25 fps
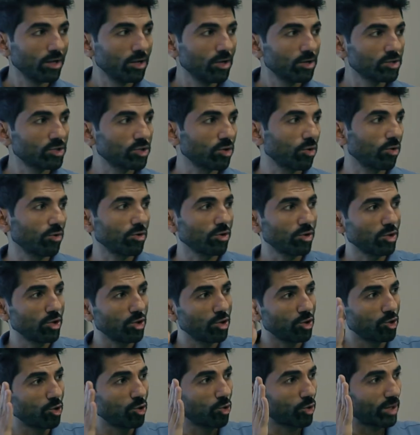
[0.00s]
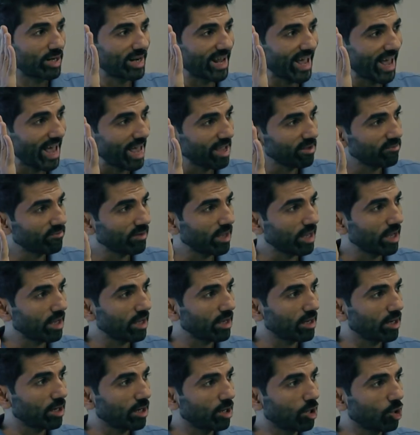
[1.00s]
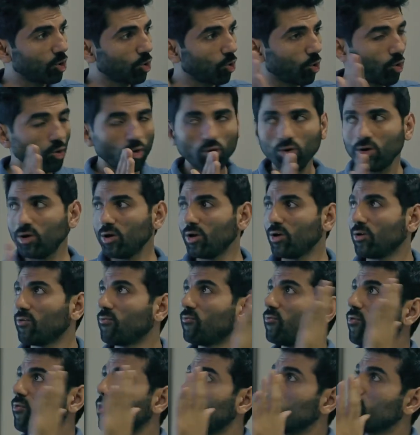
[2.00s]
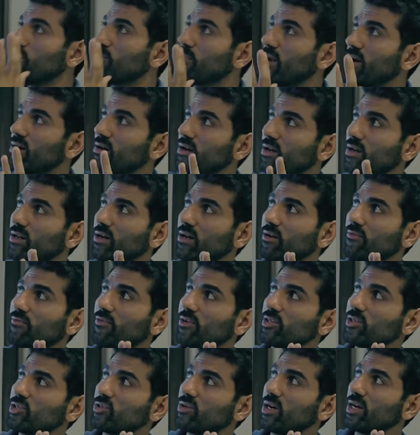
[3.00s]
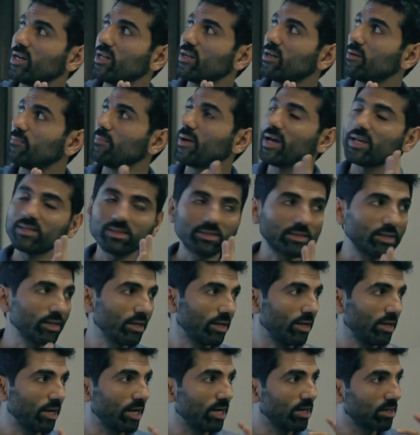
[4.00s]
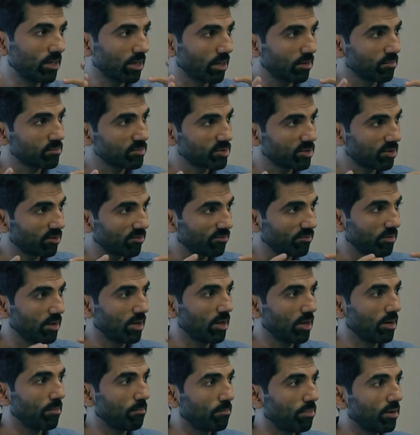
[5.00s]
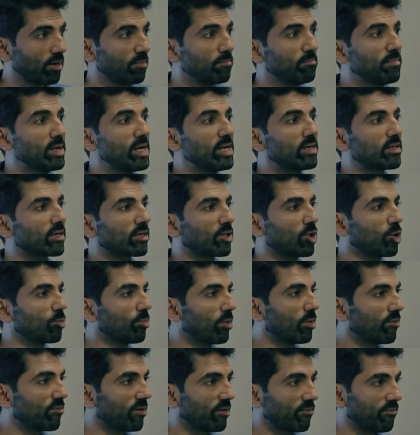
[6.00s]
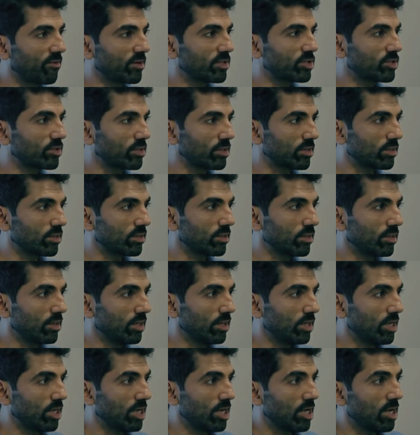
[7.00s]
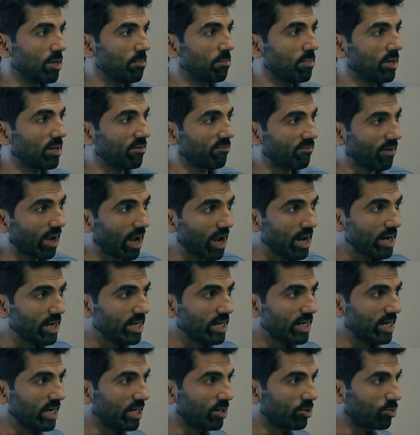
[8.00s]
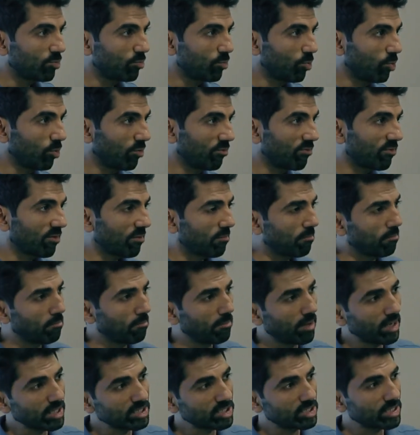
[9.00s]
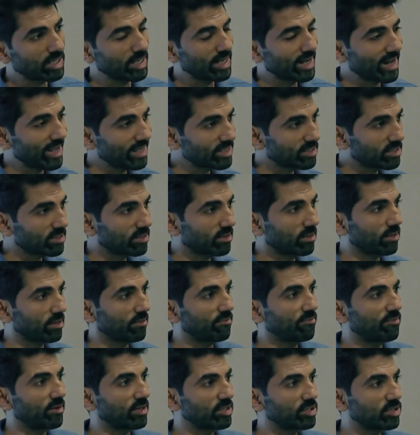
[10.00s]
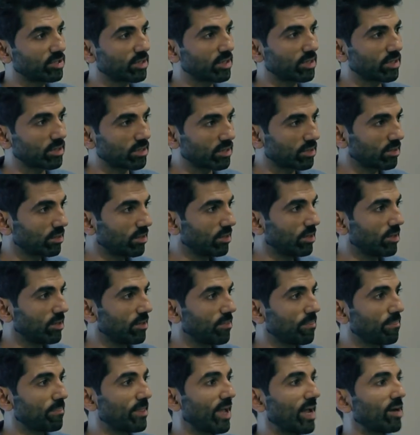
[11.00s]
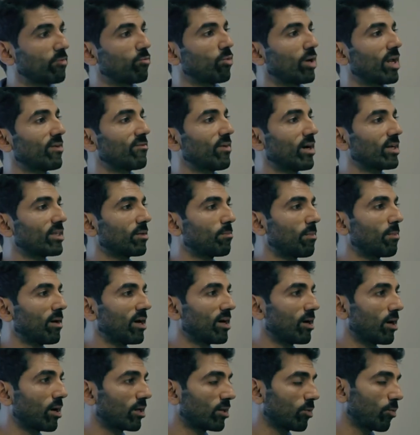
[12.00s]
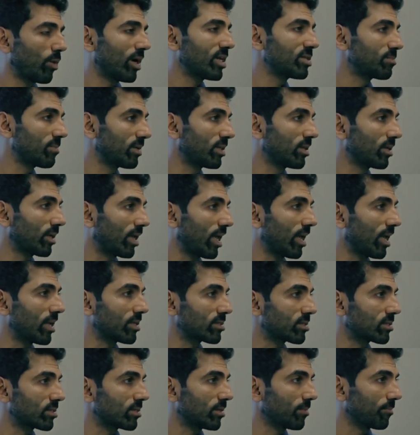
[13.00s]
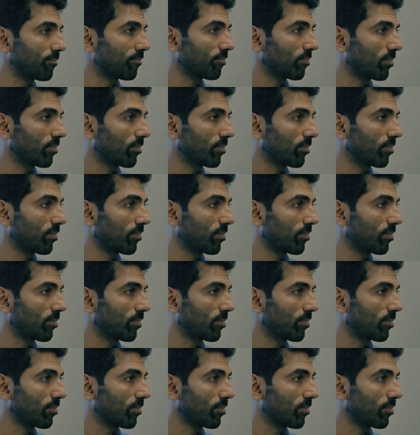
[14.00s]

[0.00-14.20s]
So you can have a low volumetric refrigerating capacity in terms of per meter cube of refrigerant. But if I need to move much less refrigerant than would have otherwise been the case,